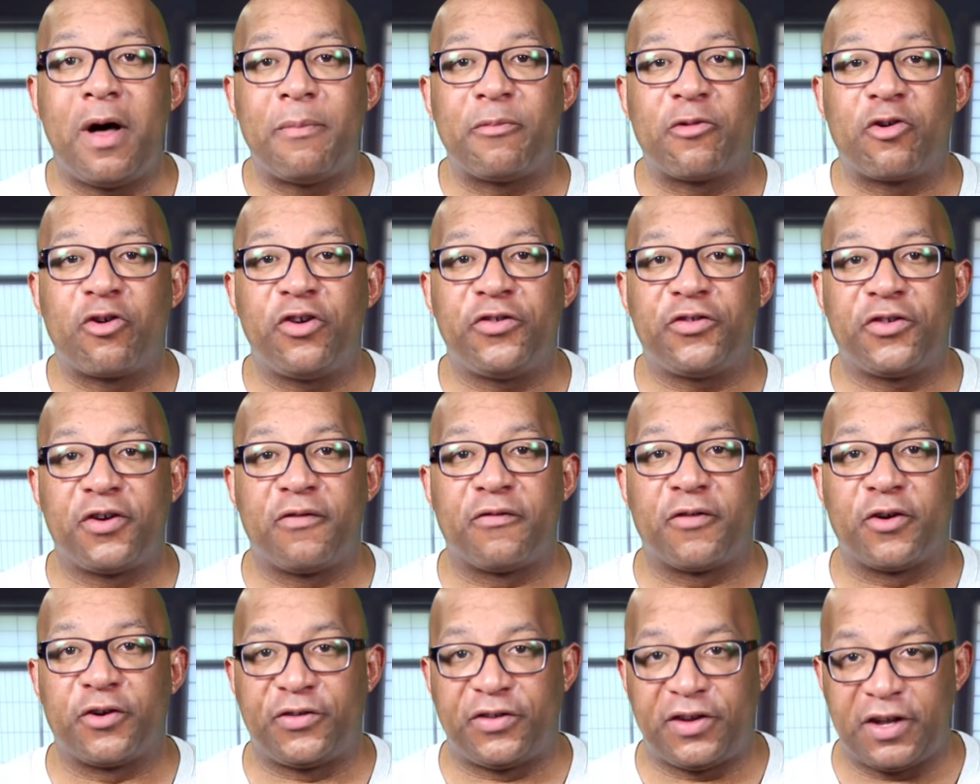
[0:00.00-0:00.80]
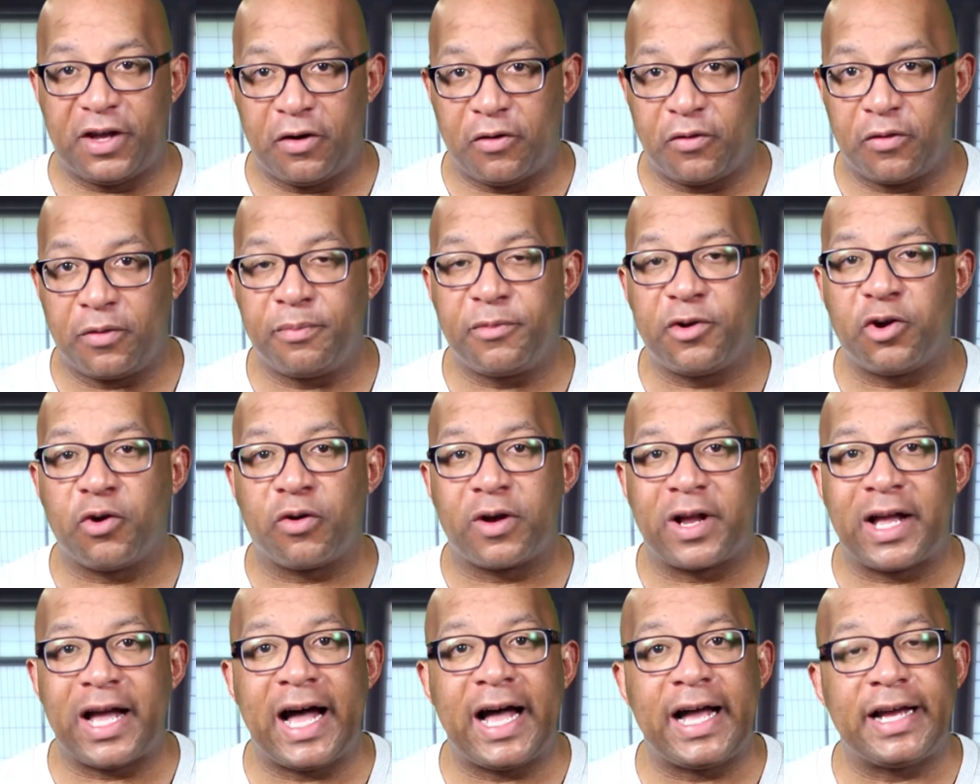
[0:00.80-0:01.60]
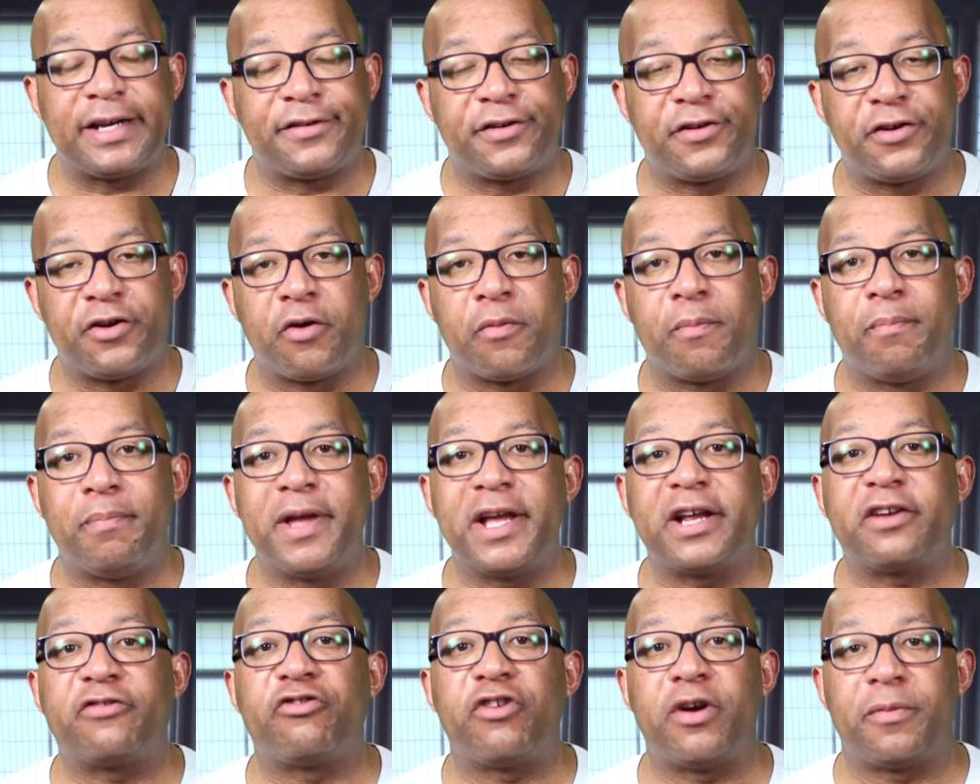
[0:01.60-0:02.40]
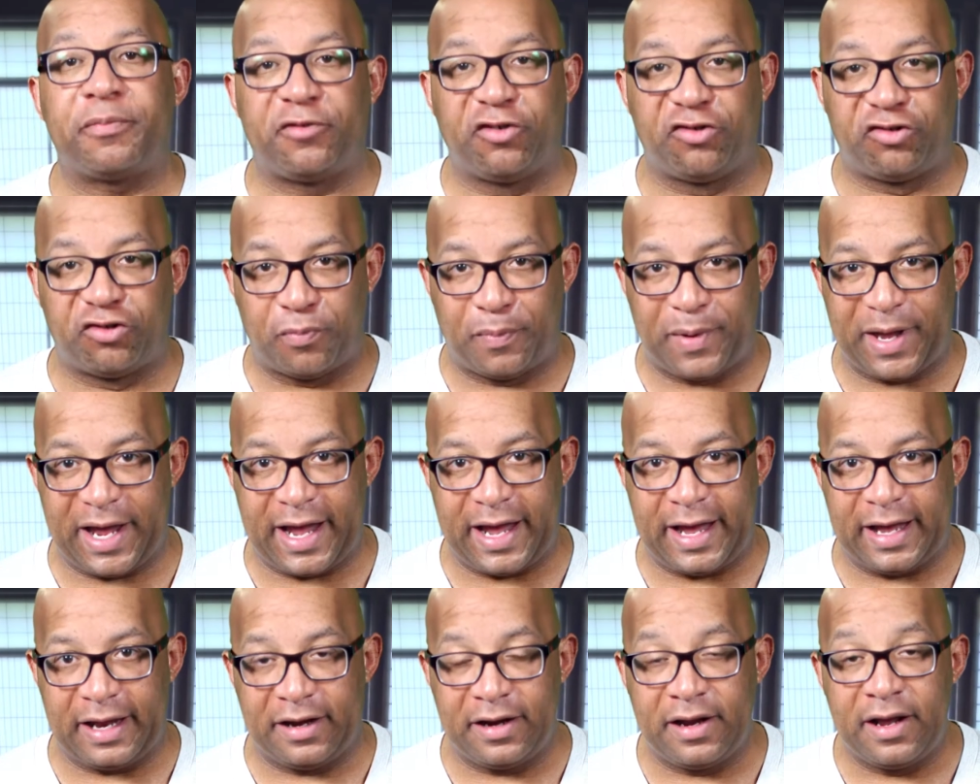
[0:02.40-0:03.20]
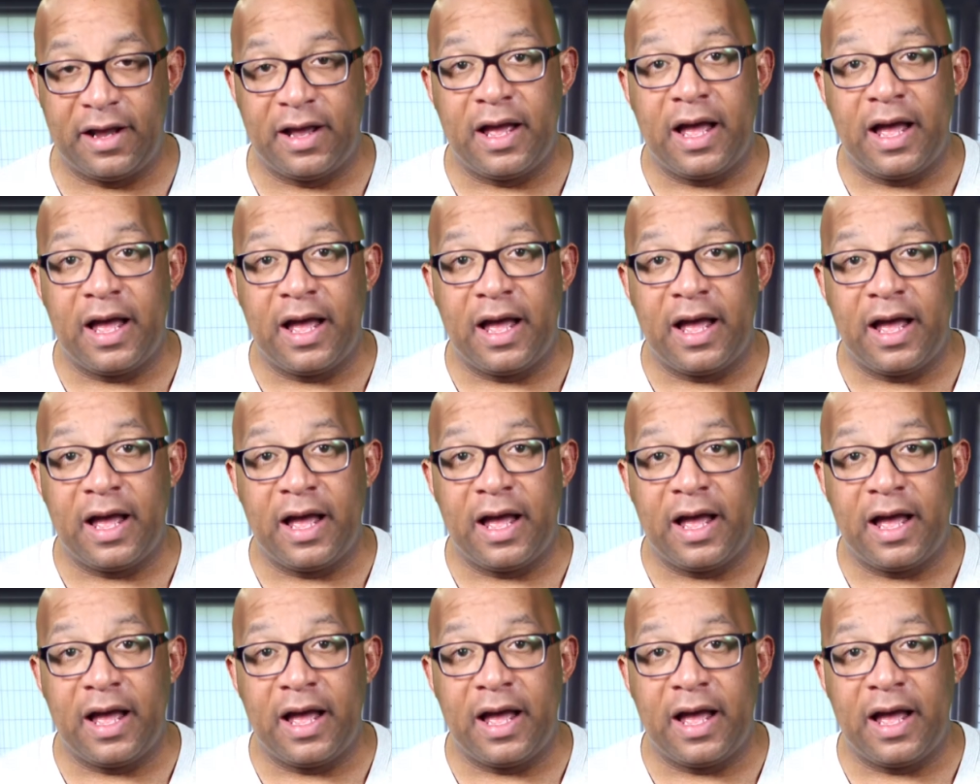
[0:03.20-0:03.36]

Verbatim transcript: I'm Christopher C. Odom, your guide to your big trip to Japan.